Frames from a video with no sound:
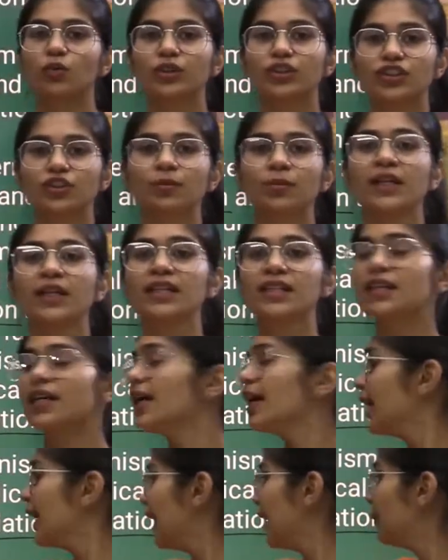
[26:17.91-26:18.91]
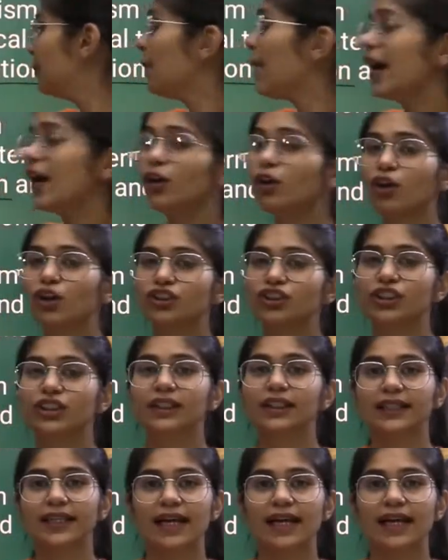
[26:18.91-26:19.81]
which means in biological